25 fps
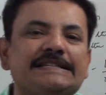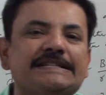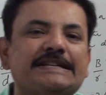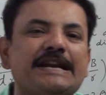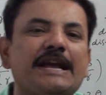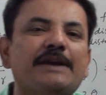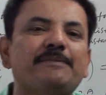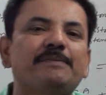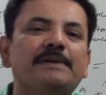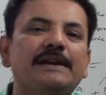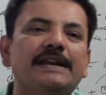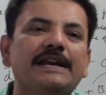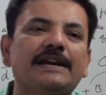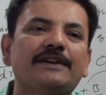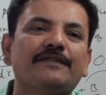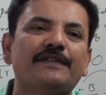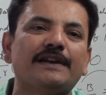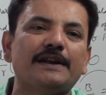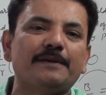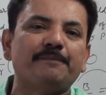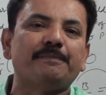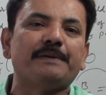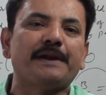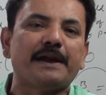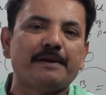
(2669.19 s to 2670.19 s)
stable
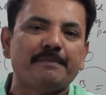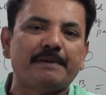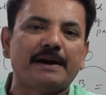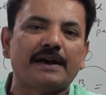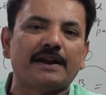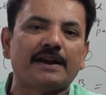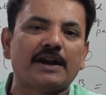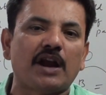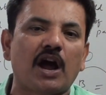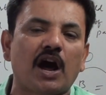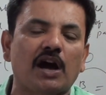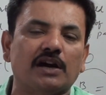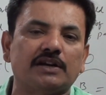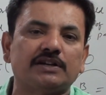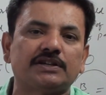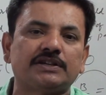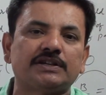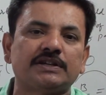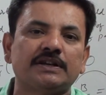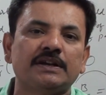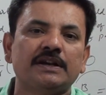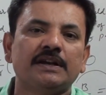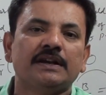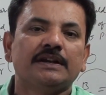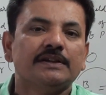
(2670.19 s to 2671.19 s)
equilibrium or not.
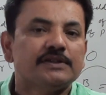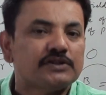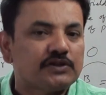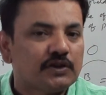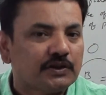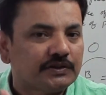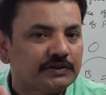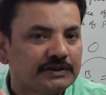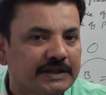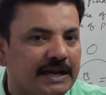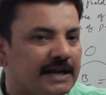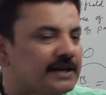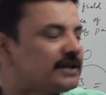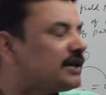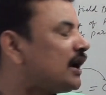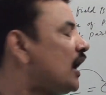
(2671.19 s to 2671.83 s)
So that